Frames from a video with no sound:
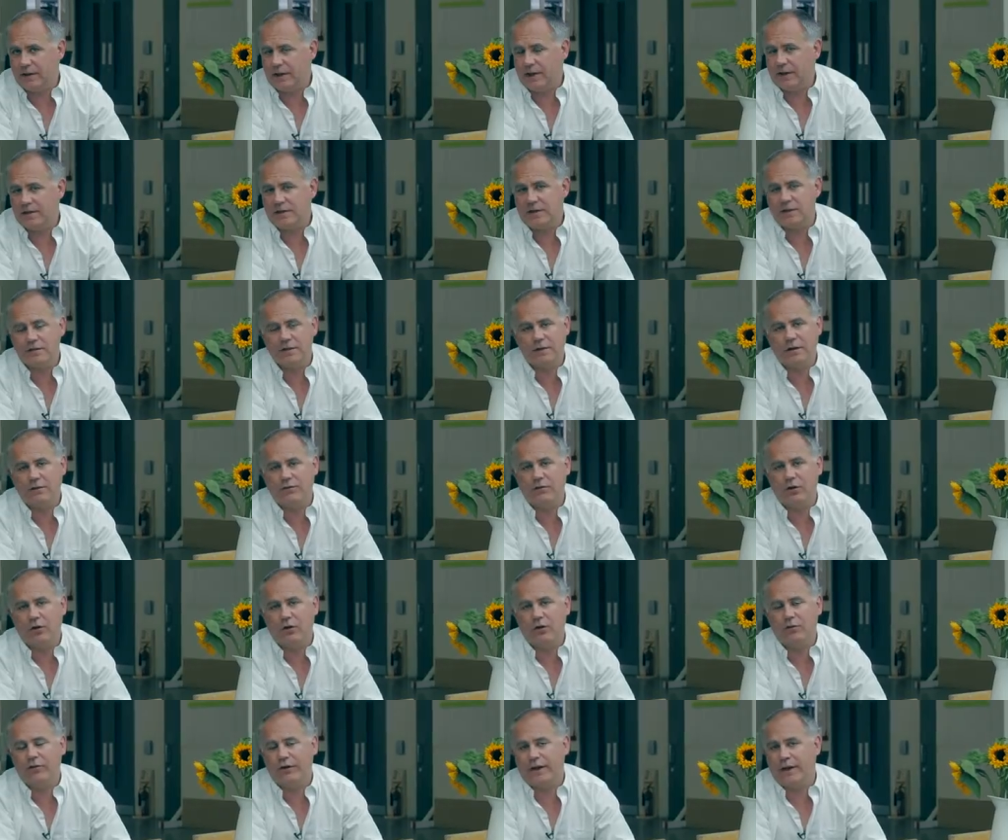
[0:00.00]
and doesn't
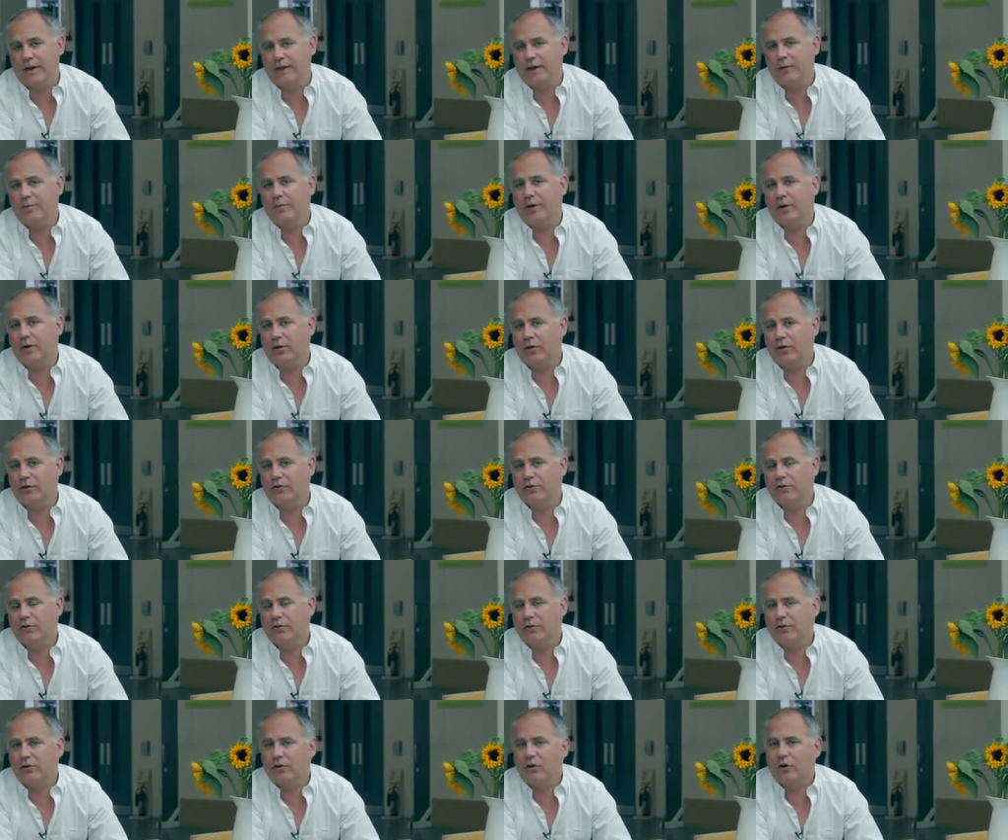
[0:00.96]
involve any
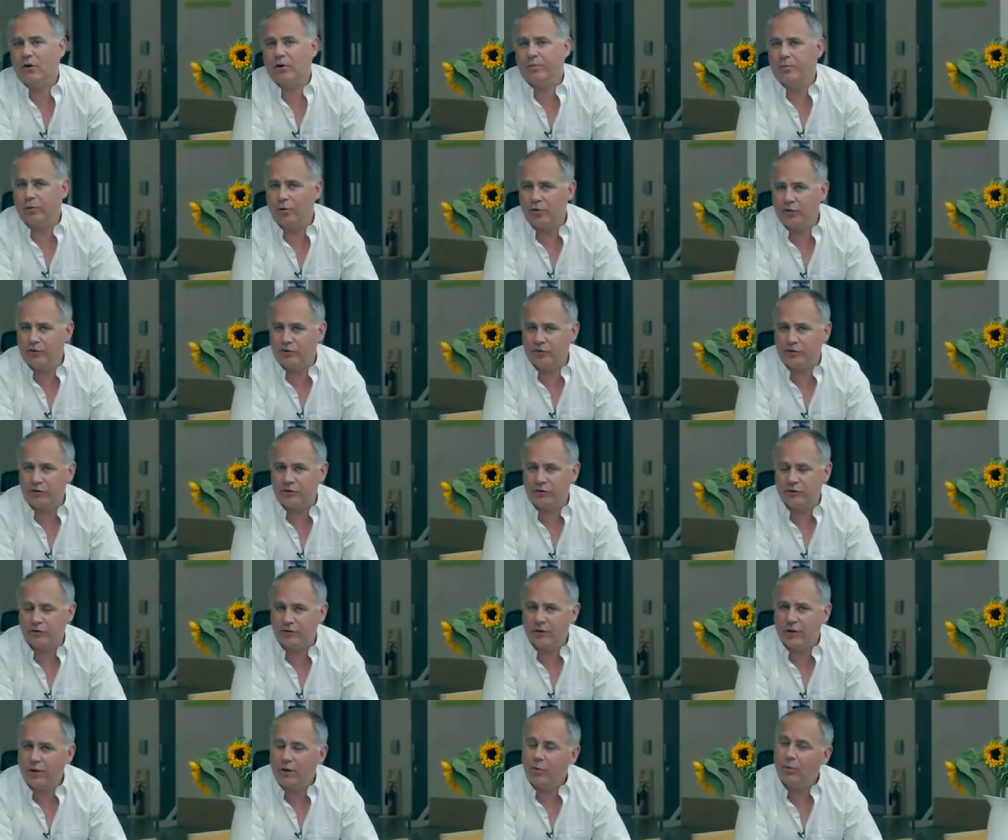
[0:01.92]
pills or
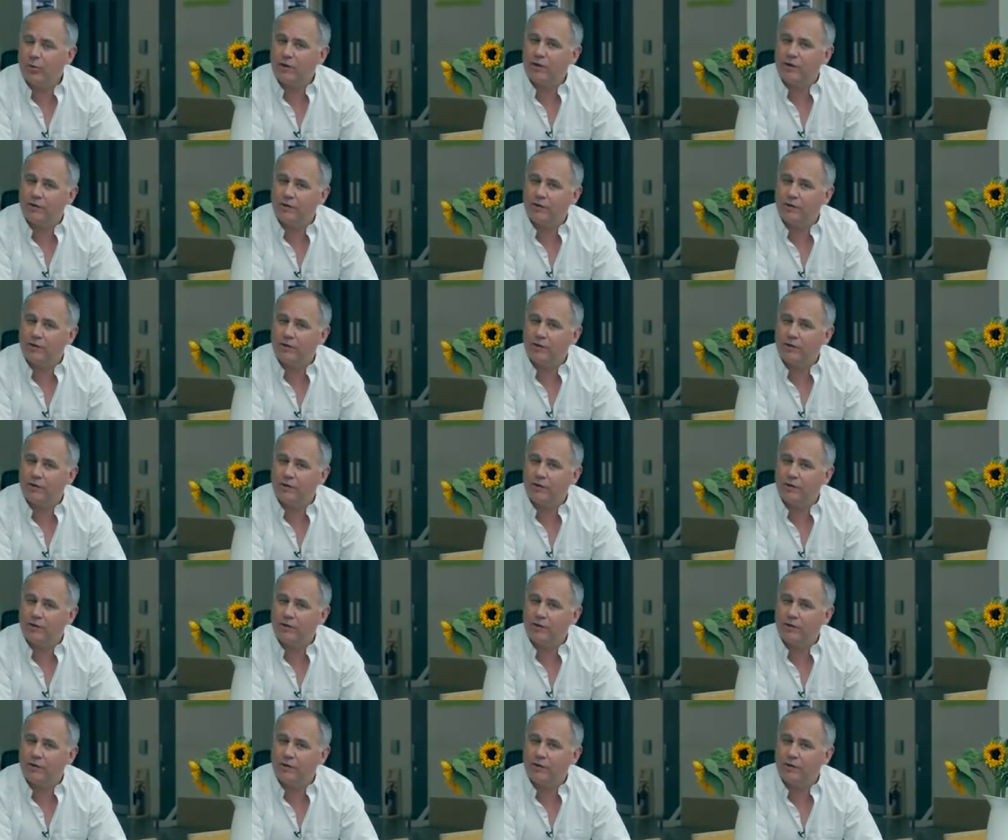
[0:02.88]
potions. But what